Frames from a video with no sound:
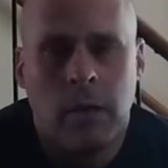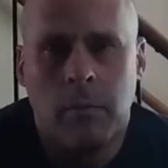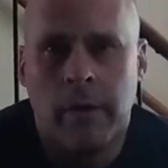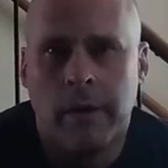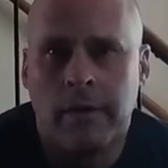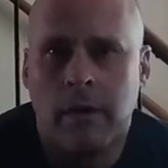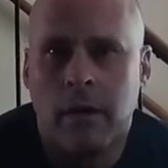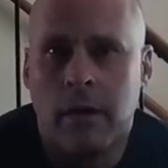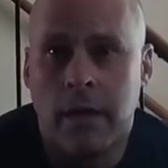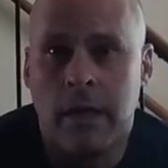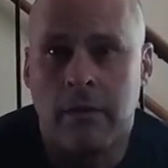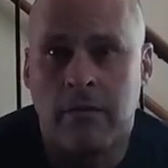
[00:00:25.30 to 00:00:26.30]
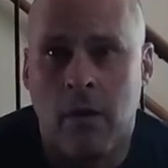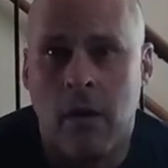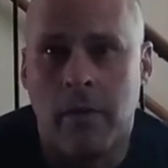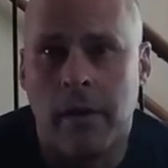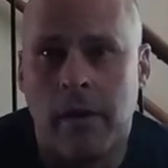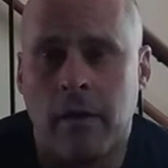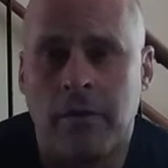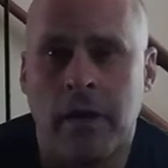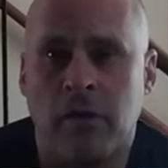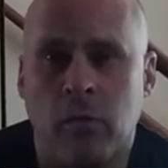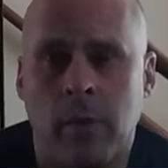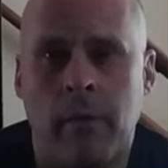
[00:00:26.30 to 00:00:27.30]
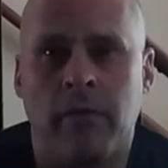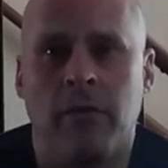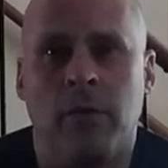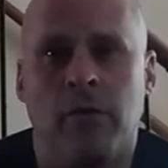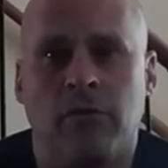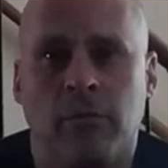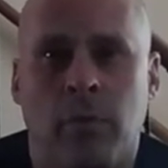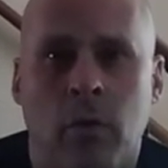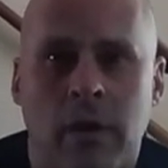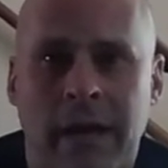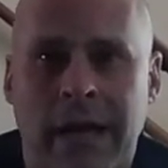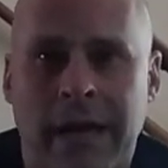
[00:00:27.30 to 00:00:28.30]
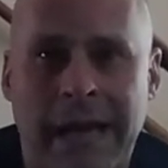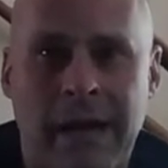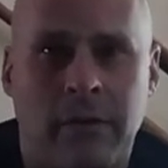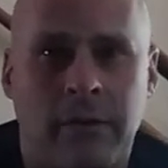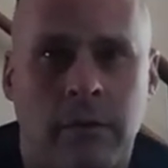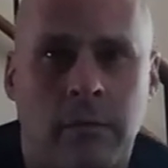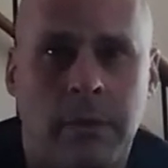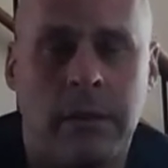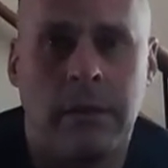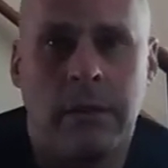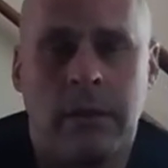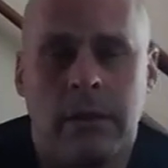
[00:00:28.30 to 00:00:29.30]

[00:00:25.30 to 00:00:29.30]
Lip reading: but it is on there. I think it's one of my viewers are pointing that out to me.